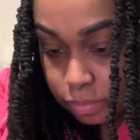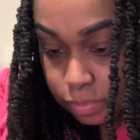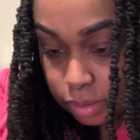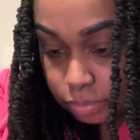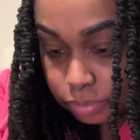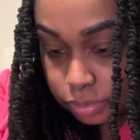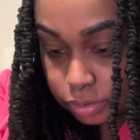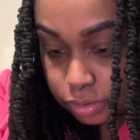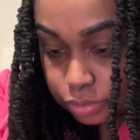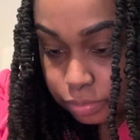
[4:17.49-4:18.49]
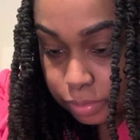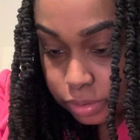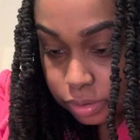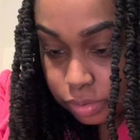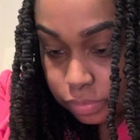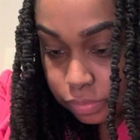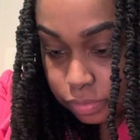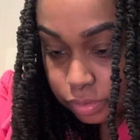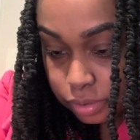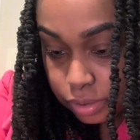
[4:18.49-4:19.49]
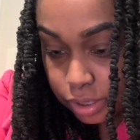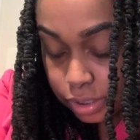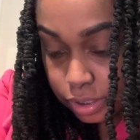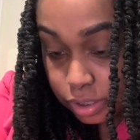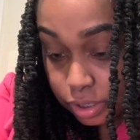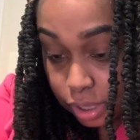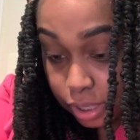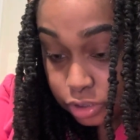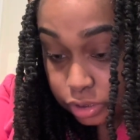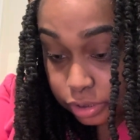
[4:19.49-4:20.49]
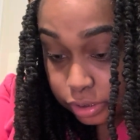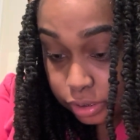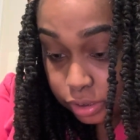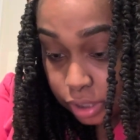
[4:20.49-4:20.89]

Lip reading: That's what I'm using my name. I did, I actually did.